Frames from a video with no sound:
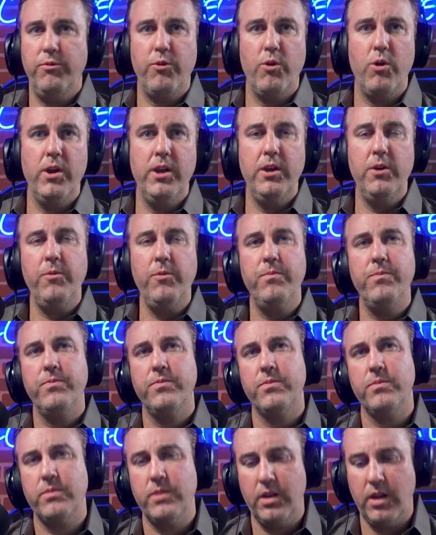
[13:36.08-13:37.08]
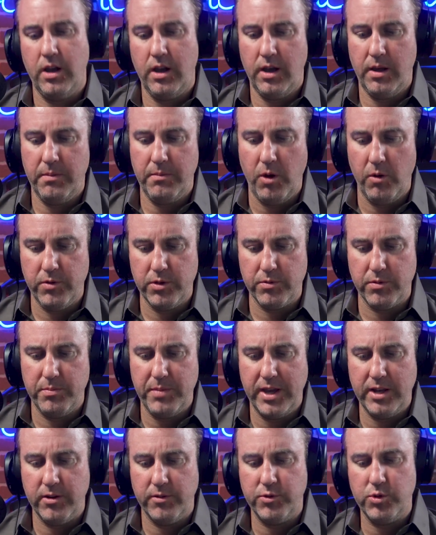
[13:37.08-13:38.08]
for you um, over the
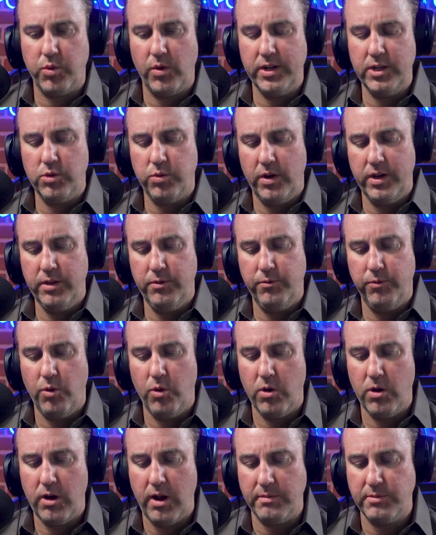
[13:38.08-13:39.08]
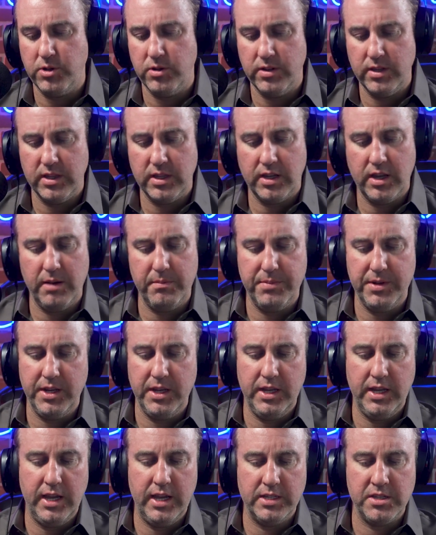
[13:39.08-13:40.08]
remainder of 2024 i'm sure that the
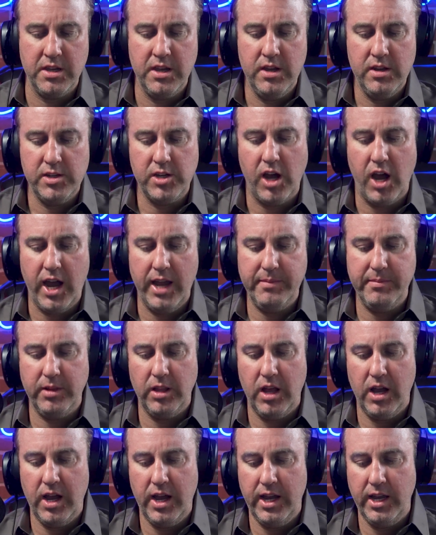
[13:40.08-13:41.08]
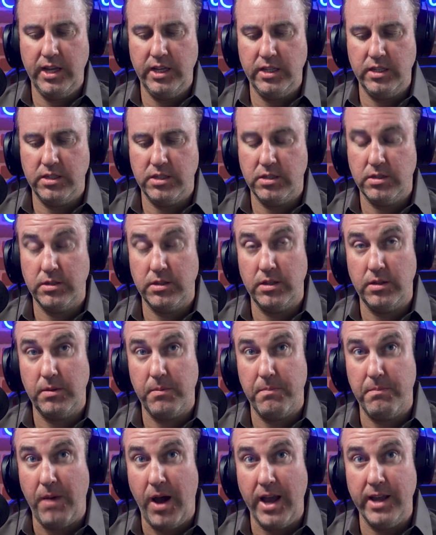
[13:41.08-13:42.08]
company has timelines,
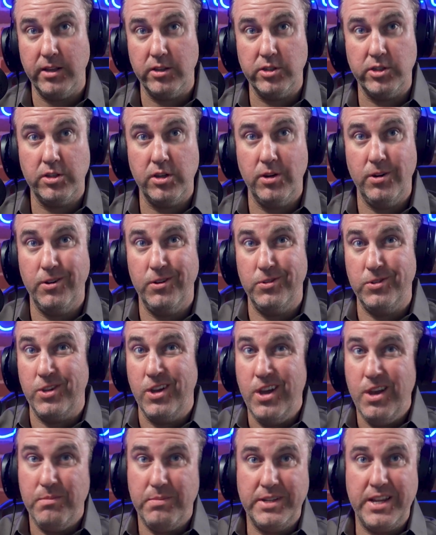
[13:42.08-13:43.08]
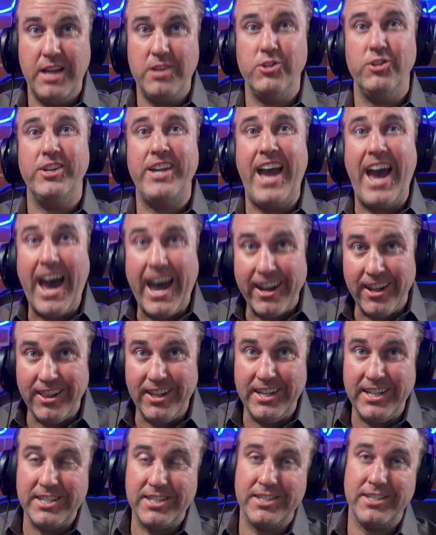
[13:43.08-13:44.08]
milestones, potential
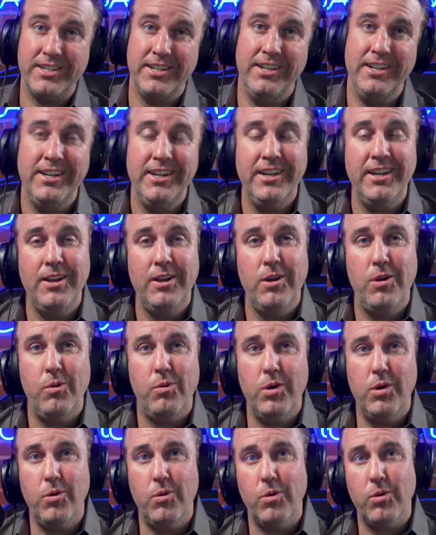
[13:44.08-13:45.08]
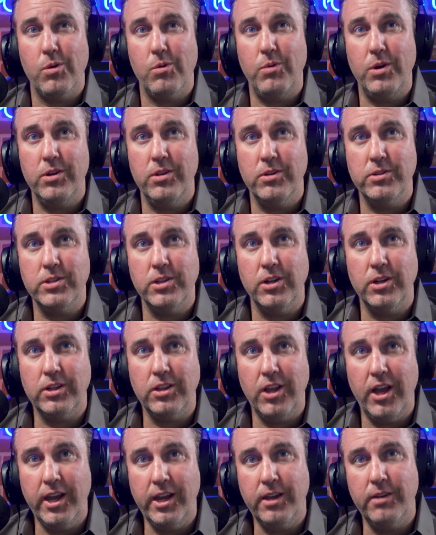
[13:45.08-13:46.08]
catalysts. What what do those look
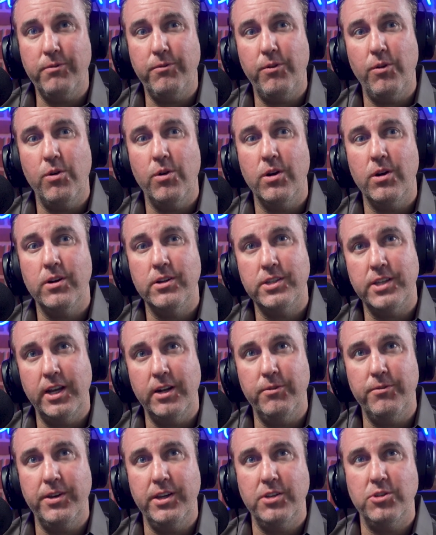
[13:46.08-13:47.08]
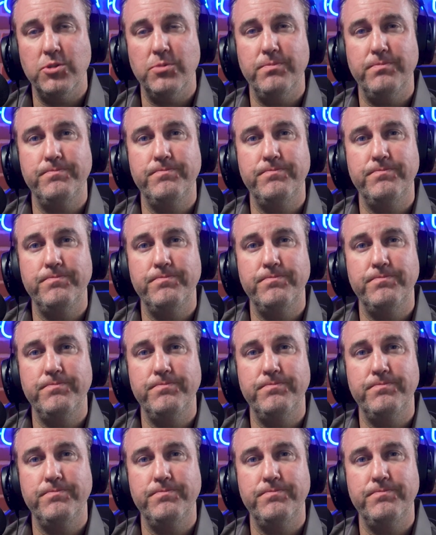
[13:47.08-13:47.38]
like for cytophage?